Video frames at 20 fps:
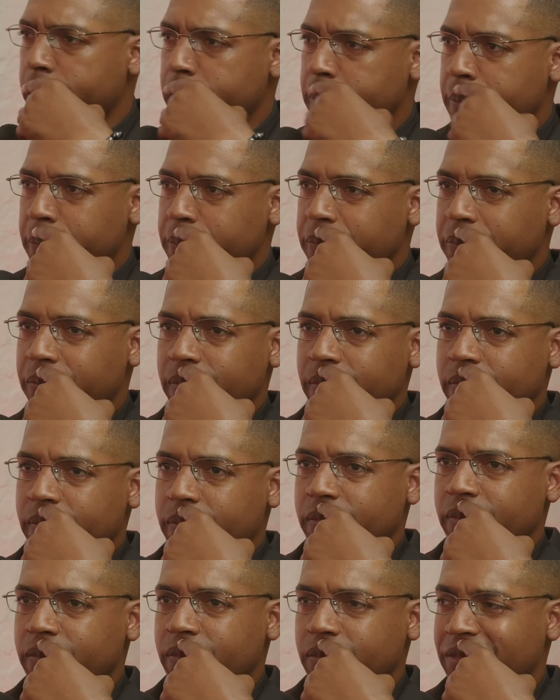
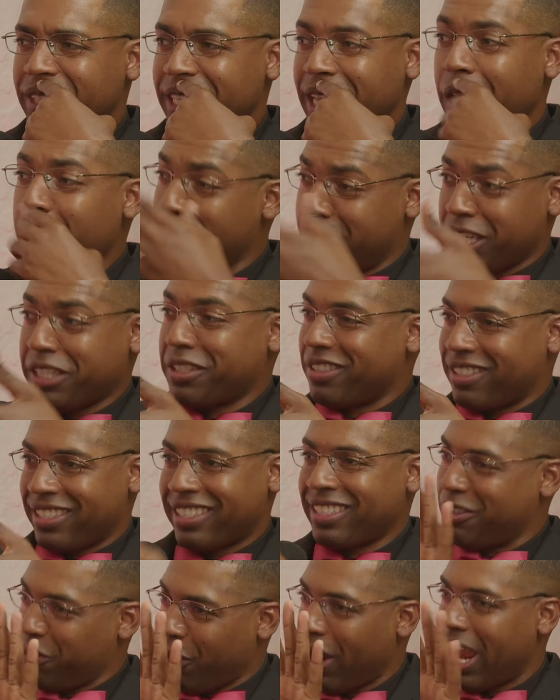Mm-hmm. No, just,
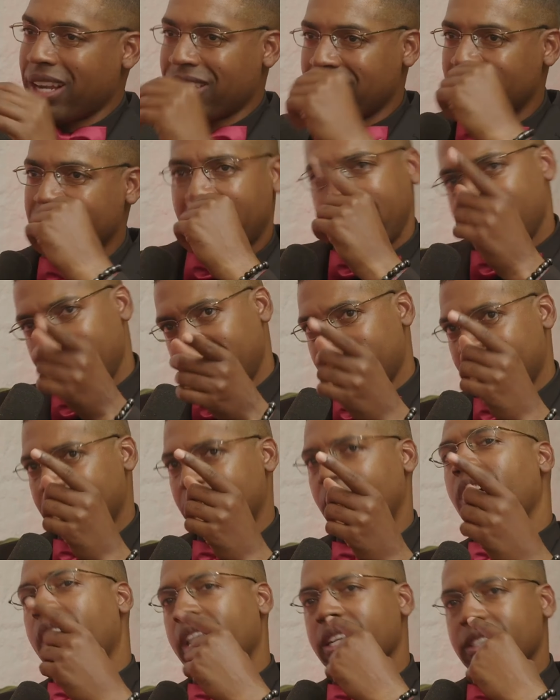right? Okay, these,
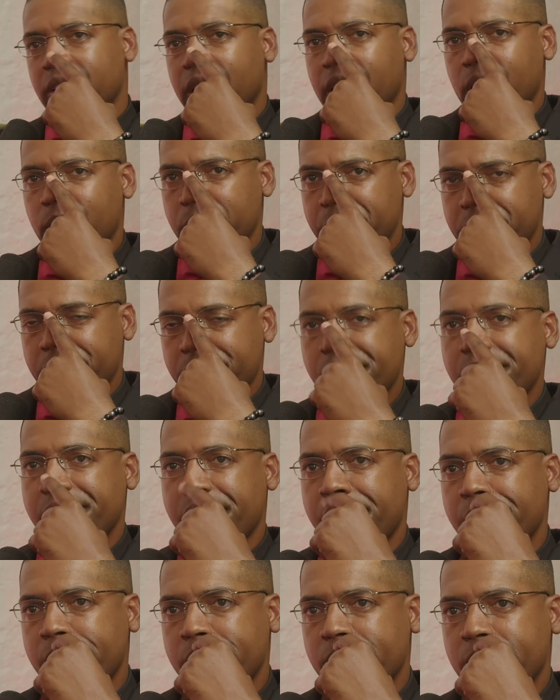all right, so they women.
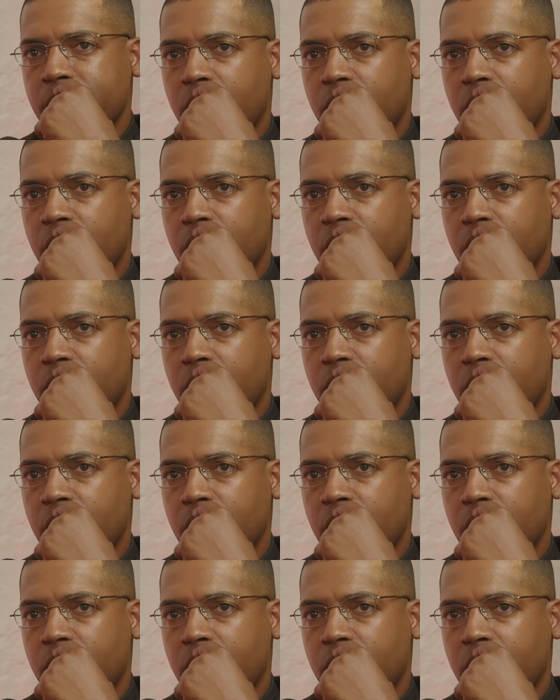Mm.